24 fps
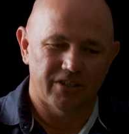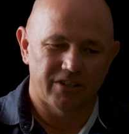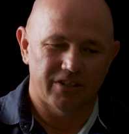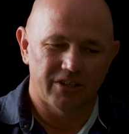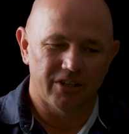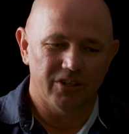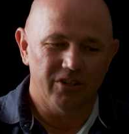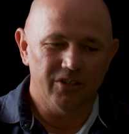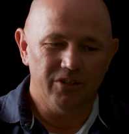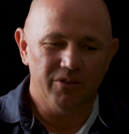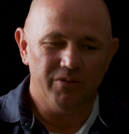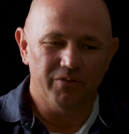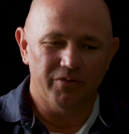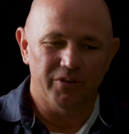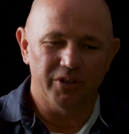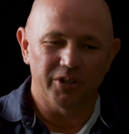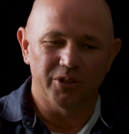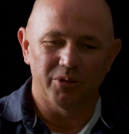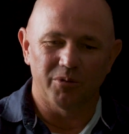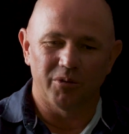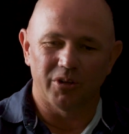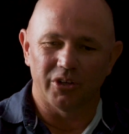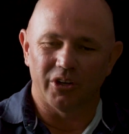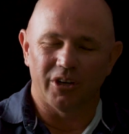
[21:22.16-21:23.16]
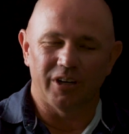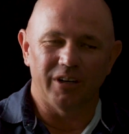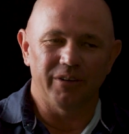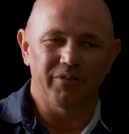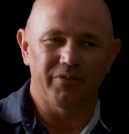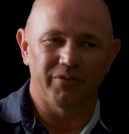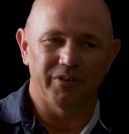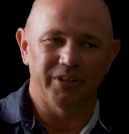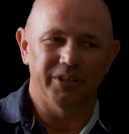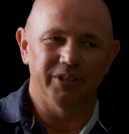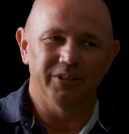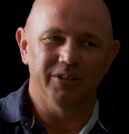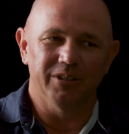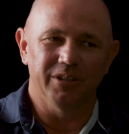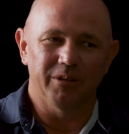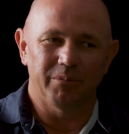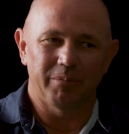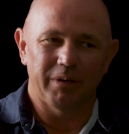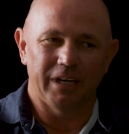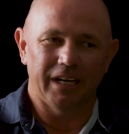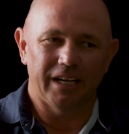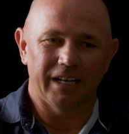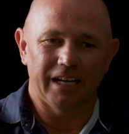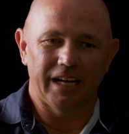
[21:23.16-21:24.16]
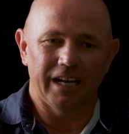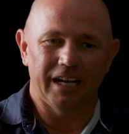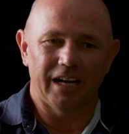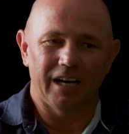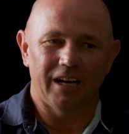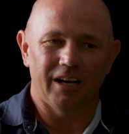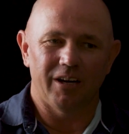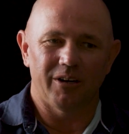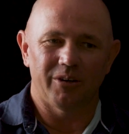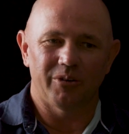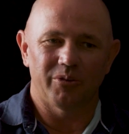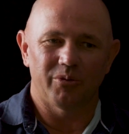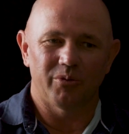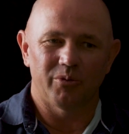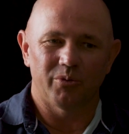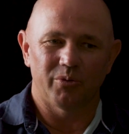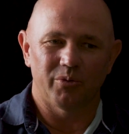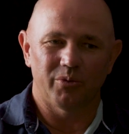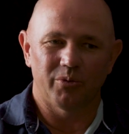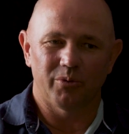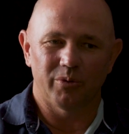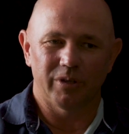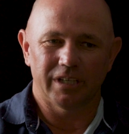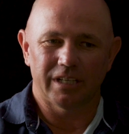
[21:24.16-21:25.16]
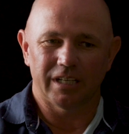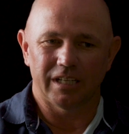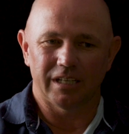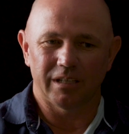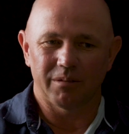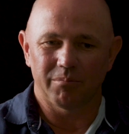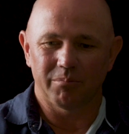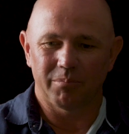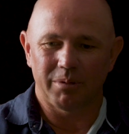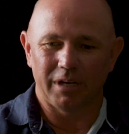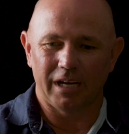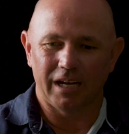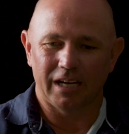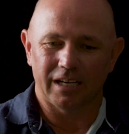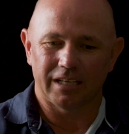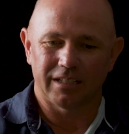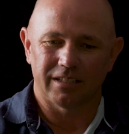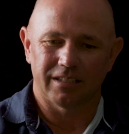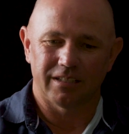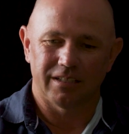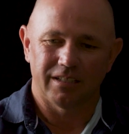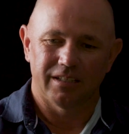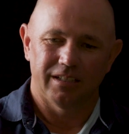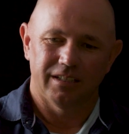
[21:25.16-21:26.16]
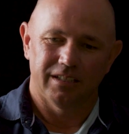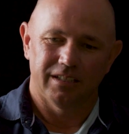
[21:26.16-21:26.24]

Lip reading: Do you feel what I feel about how we can impact,